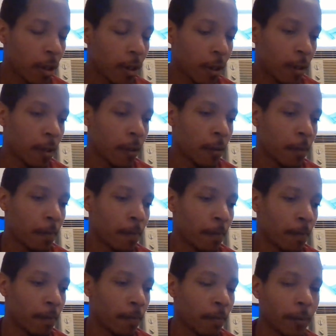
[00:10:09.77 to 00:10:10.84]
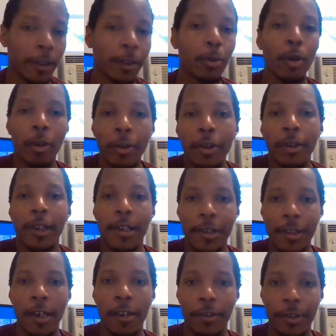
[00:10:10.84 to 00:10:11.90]
Because we all know that
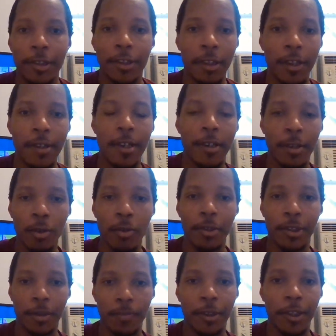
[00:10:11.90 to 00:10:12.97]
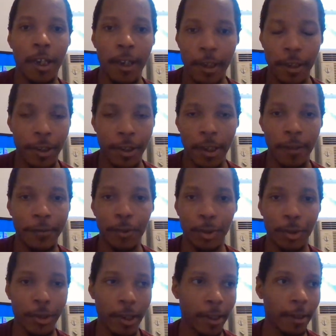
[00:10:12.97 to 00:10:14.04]
Cyrus is doing some shady stuff. So
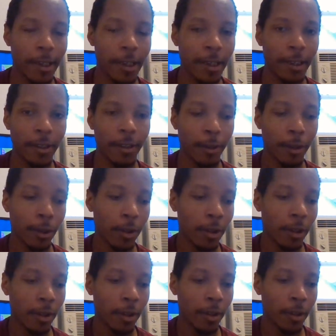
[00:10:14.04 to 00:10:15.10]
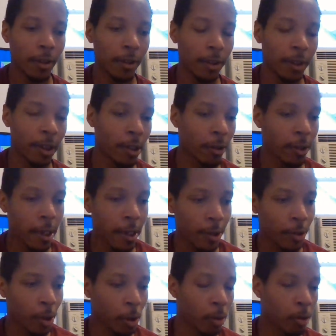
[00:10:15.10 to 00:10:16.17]
it's not like,
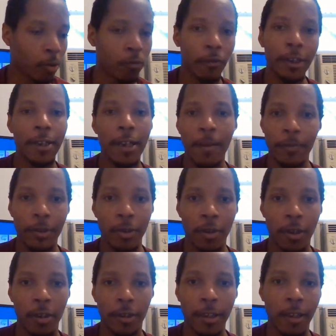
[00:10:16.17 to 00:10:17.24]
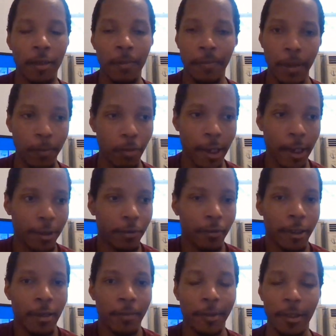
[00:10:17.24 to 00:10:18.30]
his whole redemption arc telling people that's
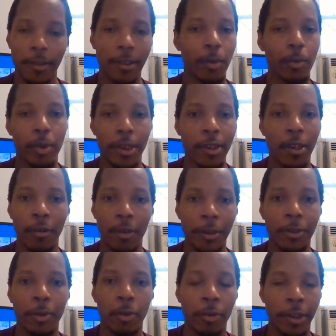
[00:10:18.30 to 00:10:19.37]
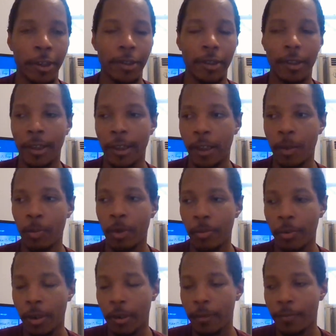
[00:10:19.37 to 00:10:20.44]
redemption. It's like, we know it's audience
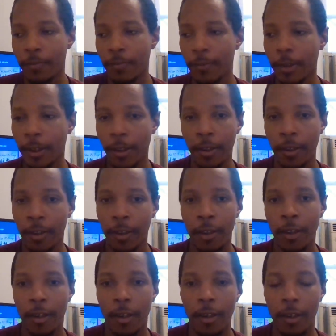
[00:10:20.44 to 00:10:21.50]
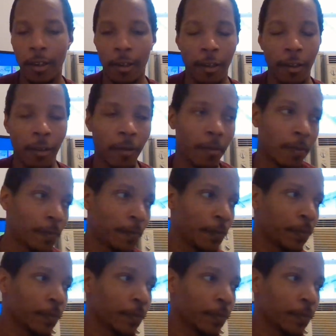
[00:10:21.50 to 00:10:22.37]
psycho, bro.